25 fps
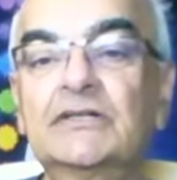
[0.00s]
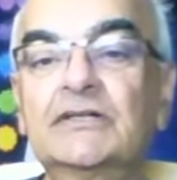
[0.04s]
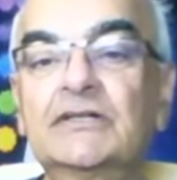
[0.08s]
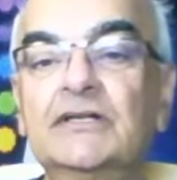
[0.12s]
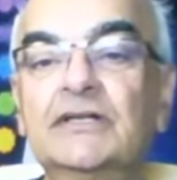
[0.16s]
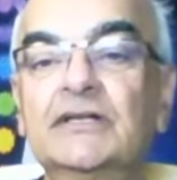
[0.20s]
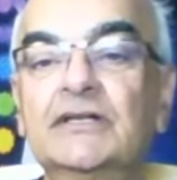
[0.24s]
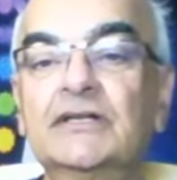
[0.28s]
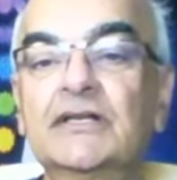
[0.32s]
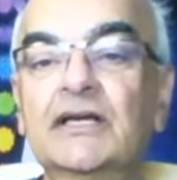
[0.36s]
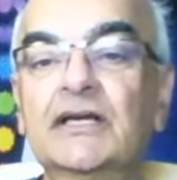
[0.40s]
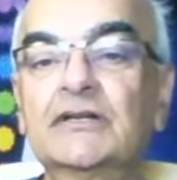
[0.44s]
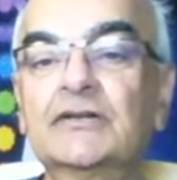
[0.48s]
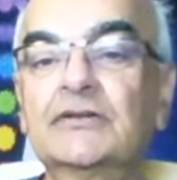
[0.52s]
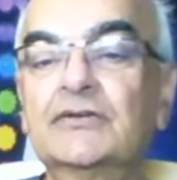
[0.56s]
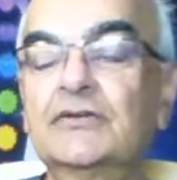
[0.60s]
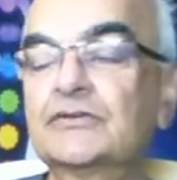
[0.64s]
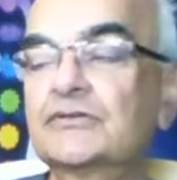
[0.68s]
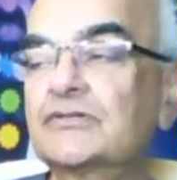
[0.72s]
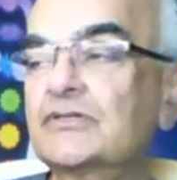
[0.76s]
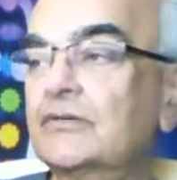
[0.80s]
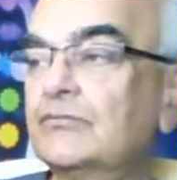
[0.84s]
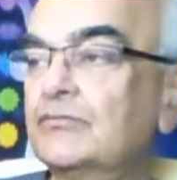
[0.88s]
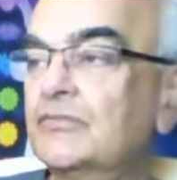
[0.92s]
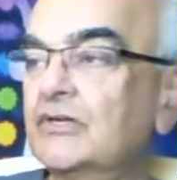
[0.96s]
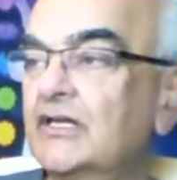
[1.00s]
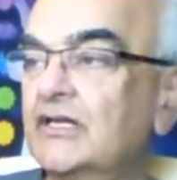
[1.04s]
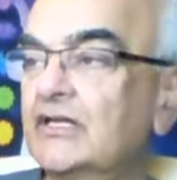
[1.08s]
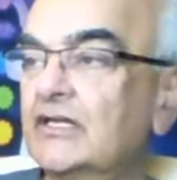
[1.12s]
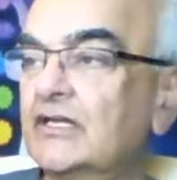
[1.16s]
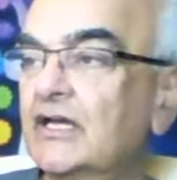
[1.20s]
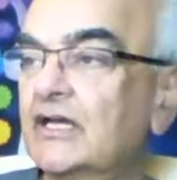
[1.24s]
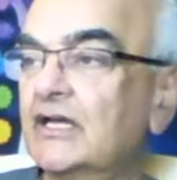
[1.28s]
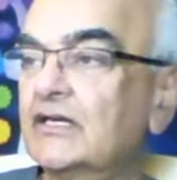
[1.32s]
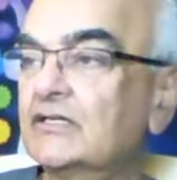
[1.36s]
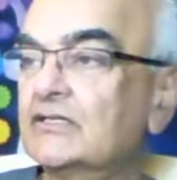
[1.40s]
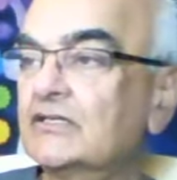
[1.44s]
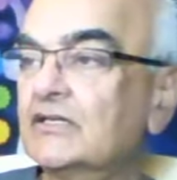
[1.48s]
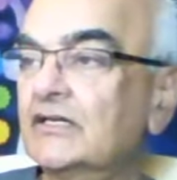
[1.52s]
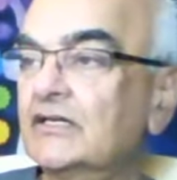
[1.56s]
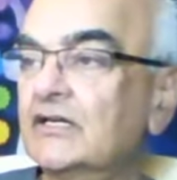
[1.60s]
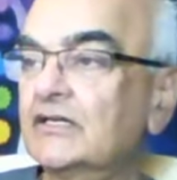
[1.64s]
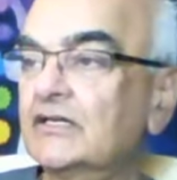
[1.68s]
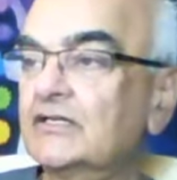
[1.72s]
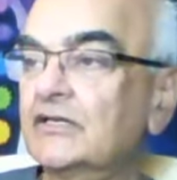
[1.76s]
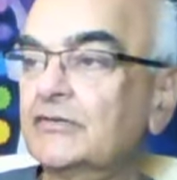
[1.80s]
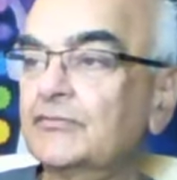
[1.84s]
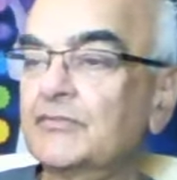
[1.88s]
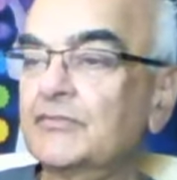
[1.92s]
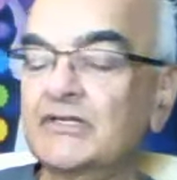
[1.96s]
And like somebody carries the
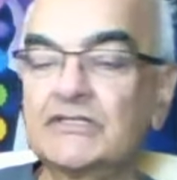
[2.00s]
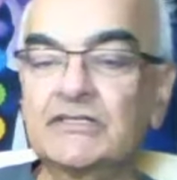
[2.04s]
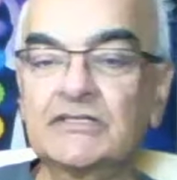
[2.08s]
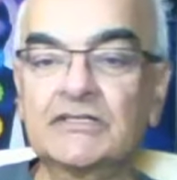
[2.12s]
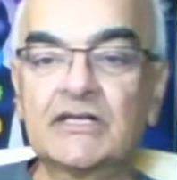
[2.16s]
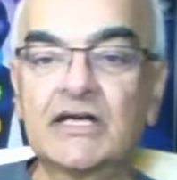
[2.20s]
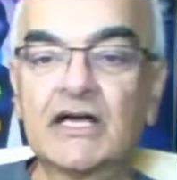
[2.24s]
electric message,